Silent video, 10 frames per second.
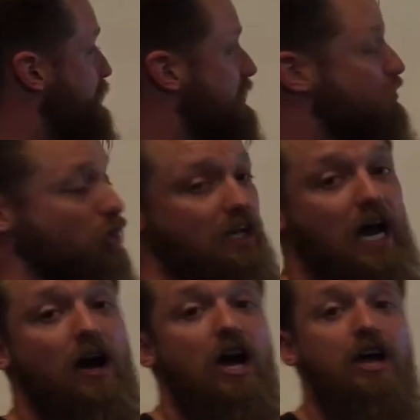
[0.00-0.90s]
for this
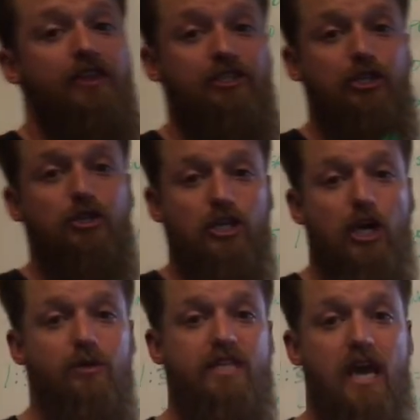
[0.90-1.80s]
workout that you could
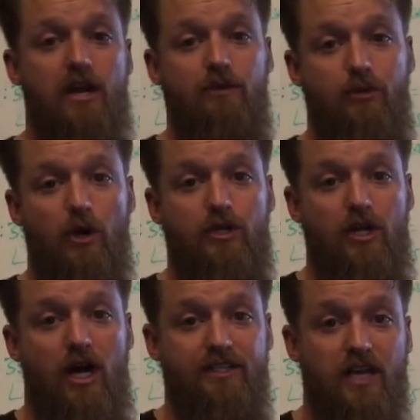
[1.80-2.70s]
go 10
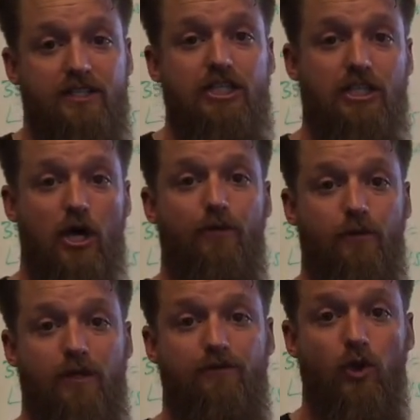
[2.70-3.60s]
unbroken on, touch and go
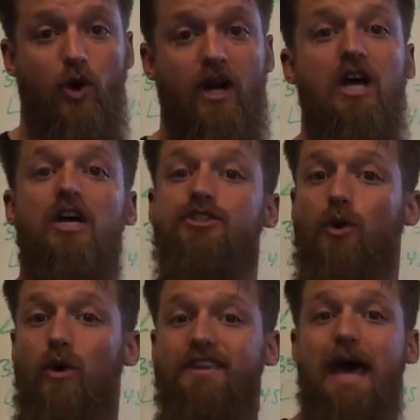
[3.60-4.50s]
from the floor.
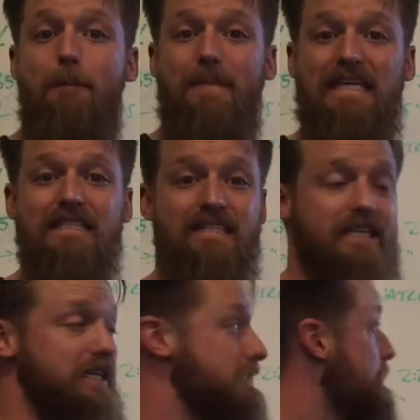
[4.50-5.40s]
So what that means
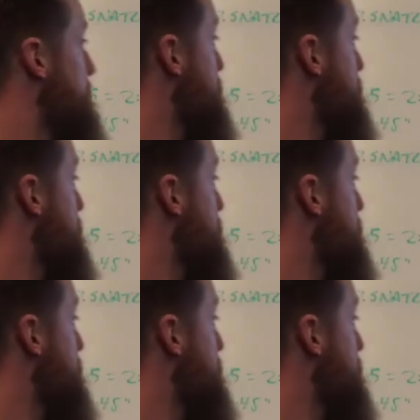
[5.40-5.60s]
is